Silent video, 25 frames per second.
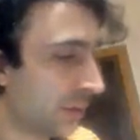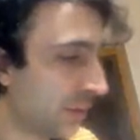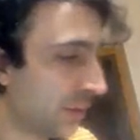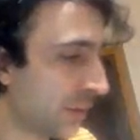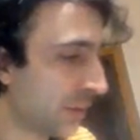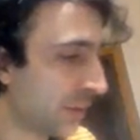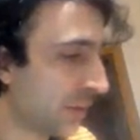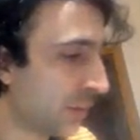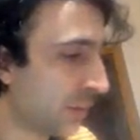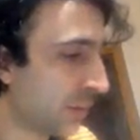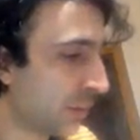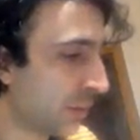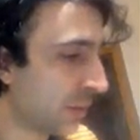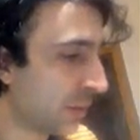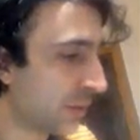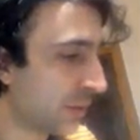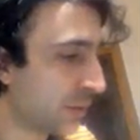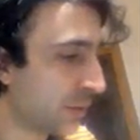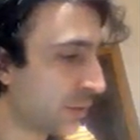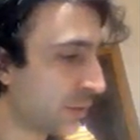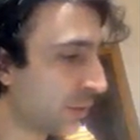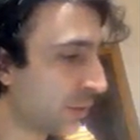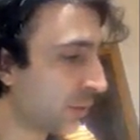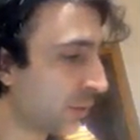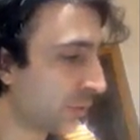there are
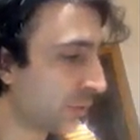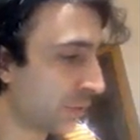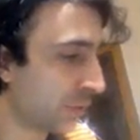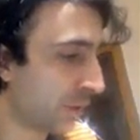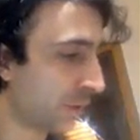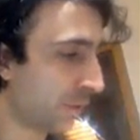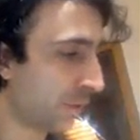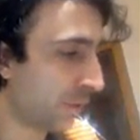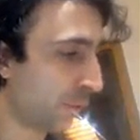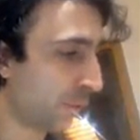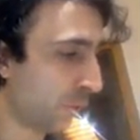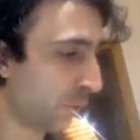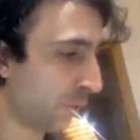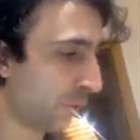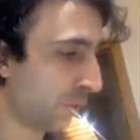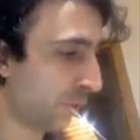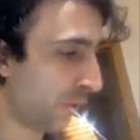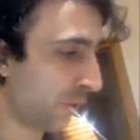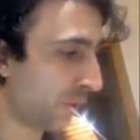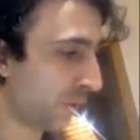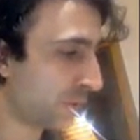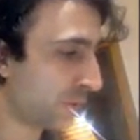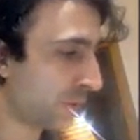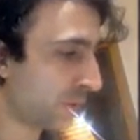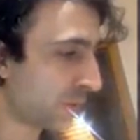1, 2, 3, 4,
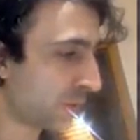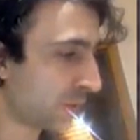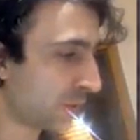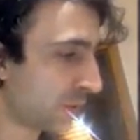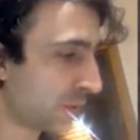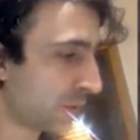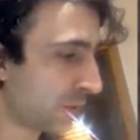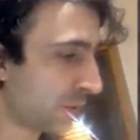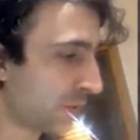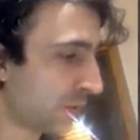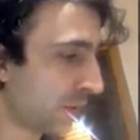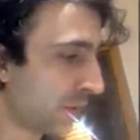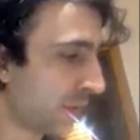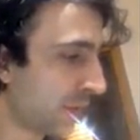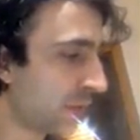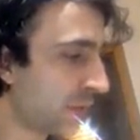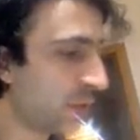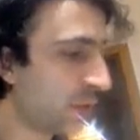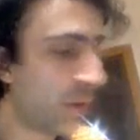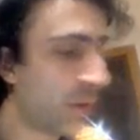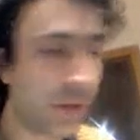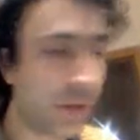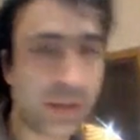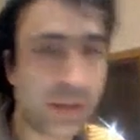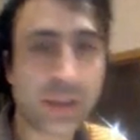5, 6, 7, 8,
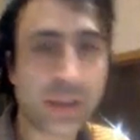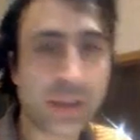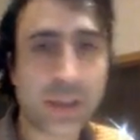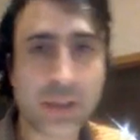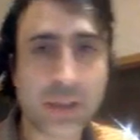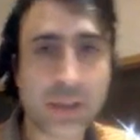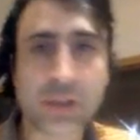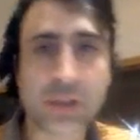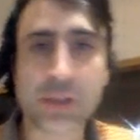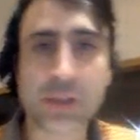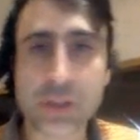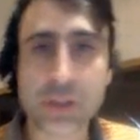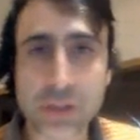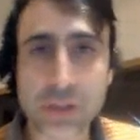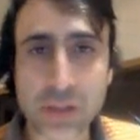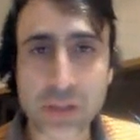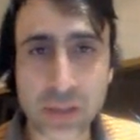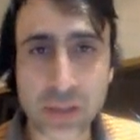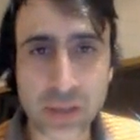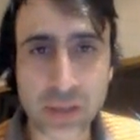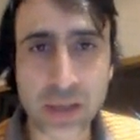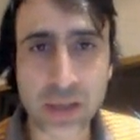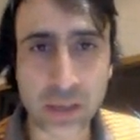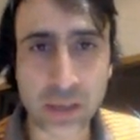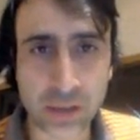9 letters
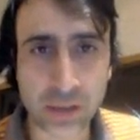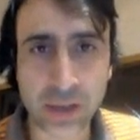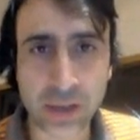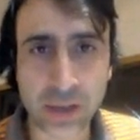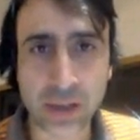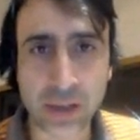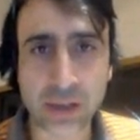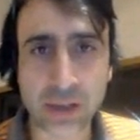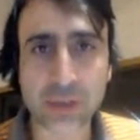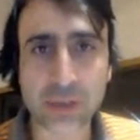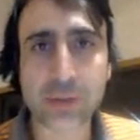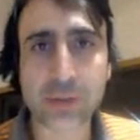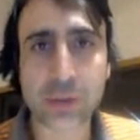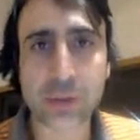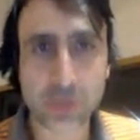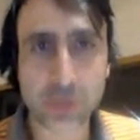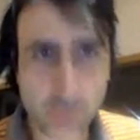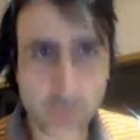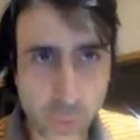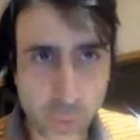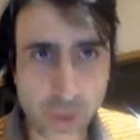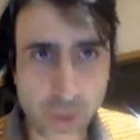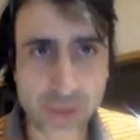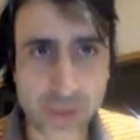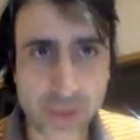in Ulladulla.
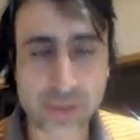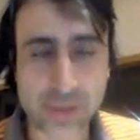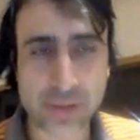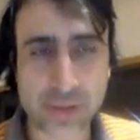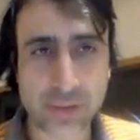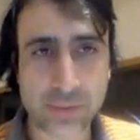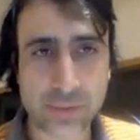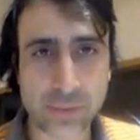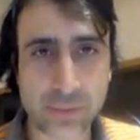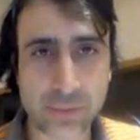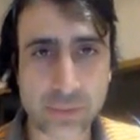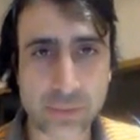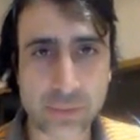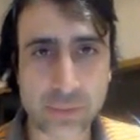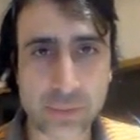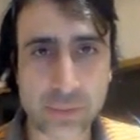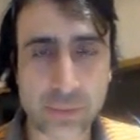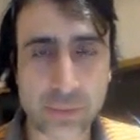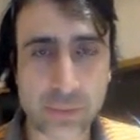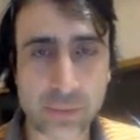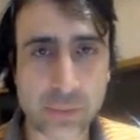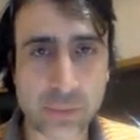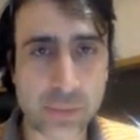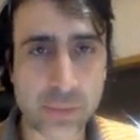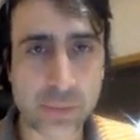Sweet.
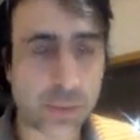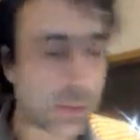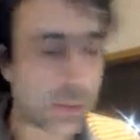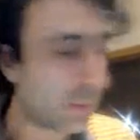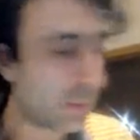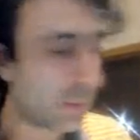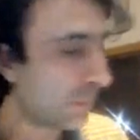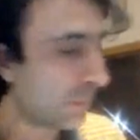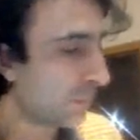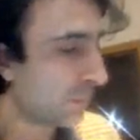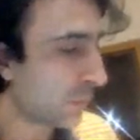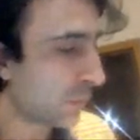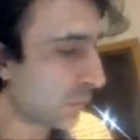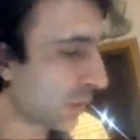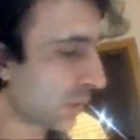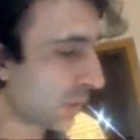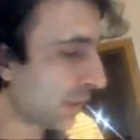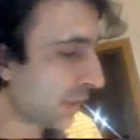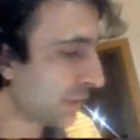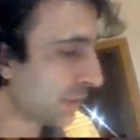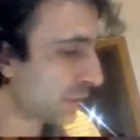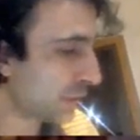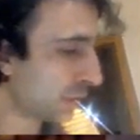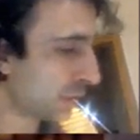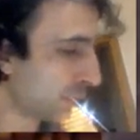
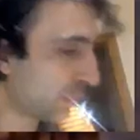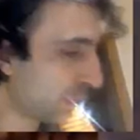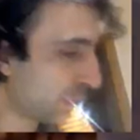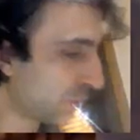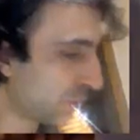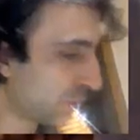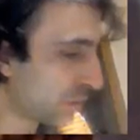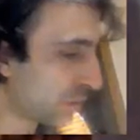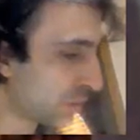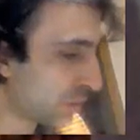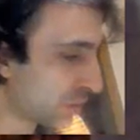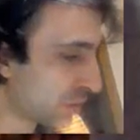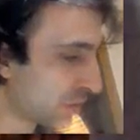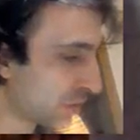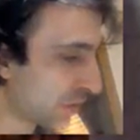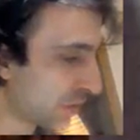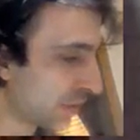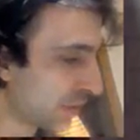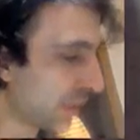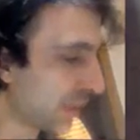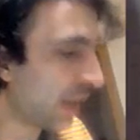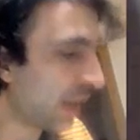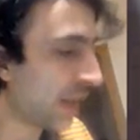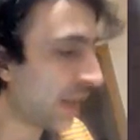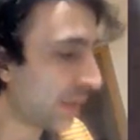Right? And so we would have just
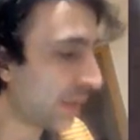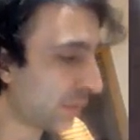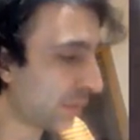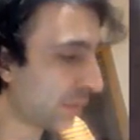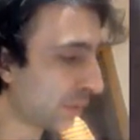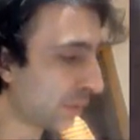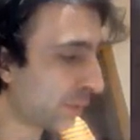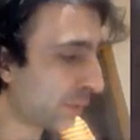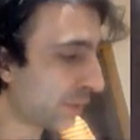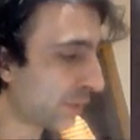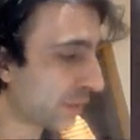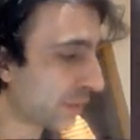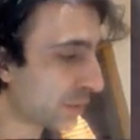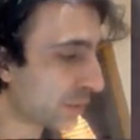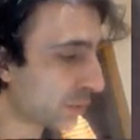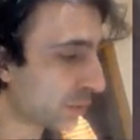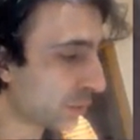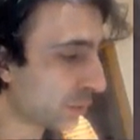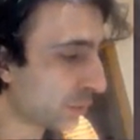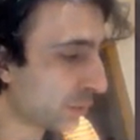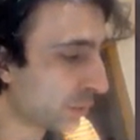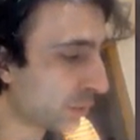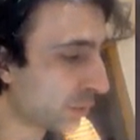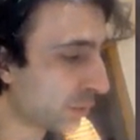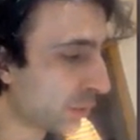said, there are
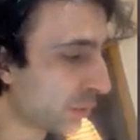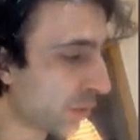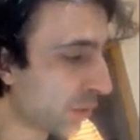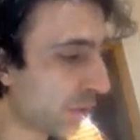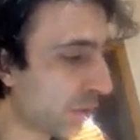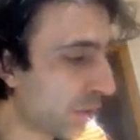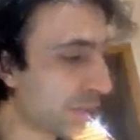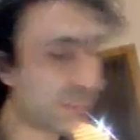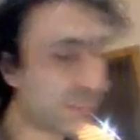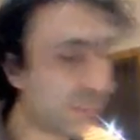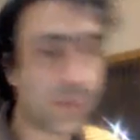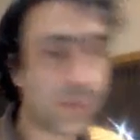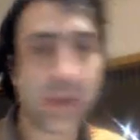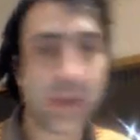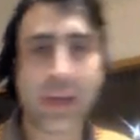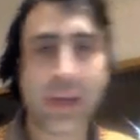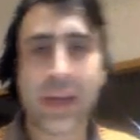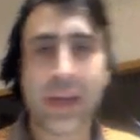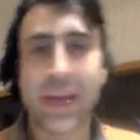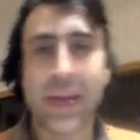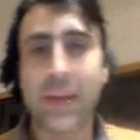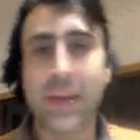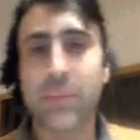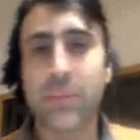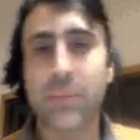factorial 9.
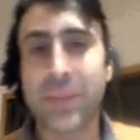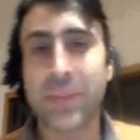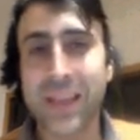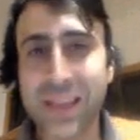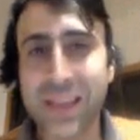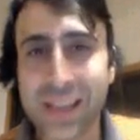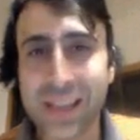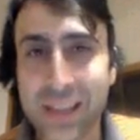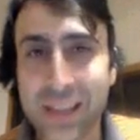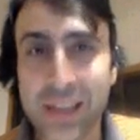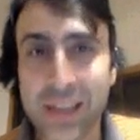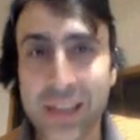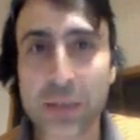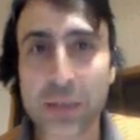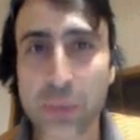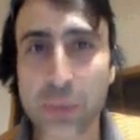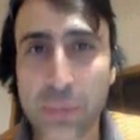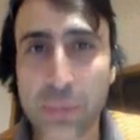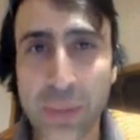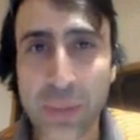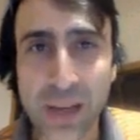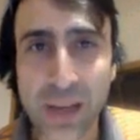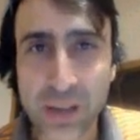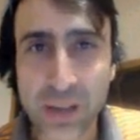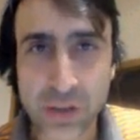And in that case, we're
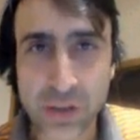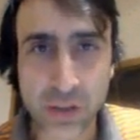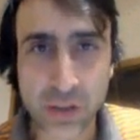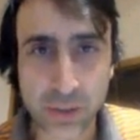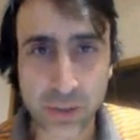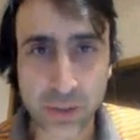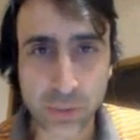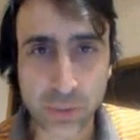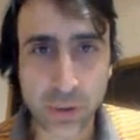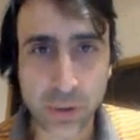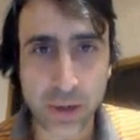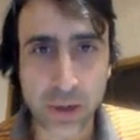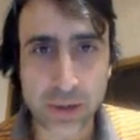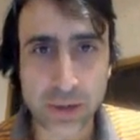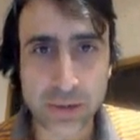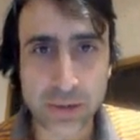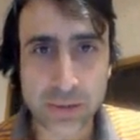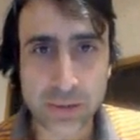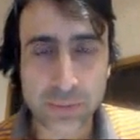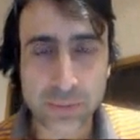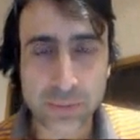partially right.